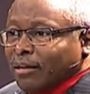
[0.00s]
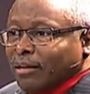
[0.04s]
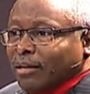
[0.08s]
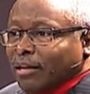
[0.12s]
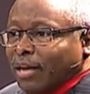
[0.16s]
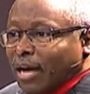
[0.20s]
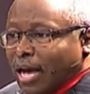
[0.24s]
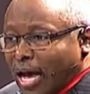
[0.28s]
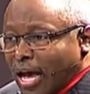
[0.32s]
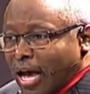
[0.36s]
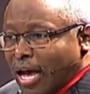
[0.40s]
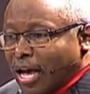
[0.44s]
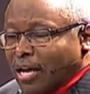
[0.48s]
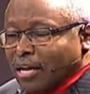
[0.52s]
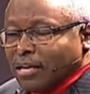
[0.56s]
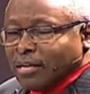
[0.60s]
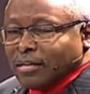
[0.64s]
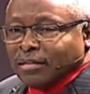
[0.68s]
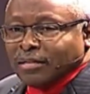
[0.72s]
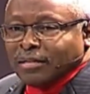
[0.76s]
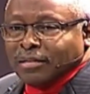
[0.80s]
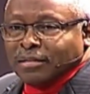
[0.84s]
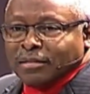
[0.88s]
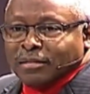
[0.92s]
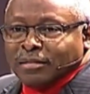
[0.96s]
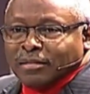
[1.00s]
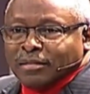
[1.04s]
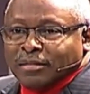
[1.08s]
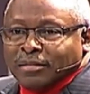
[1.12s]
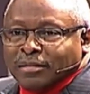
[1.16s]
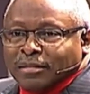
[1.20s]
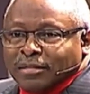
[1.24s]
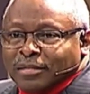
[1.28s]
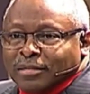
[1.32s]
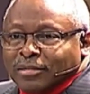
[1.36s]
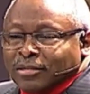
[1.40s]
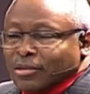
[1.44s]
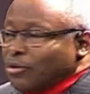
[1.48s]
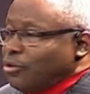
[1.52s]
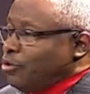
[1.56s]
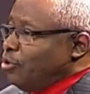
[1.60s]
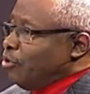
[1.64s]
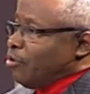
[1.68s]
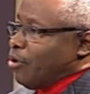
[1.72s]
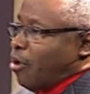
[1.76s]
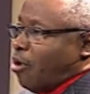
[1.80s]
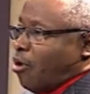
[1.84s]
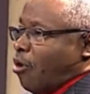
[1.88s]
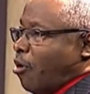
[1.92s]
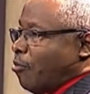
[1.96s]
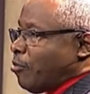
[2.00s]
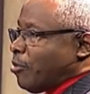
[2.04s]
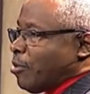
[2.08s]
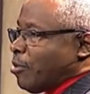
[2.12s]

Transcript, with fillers: Huh? So you go home to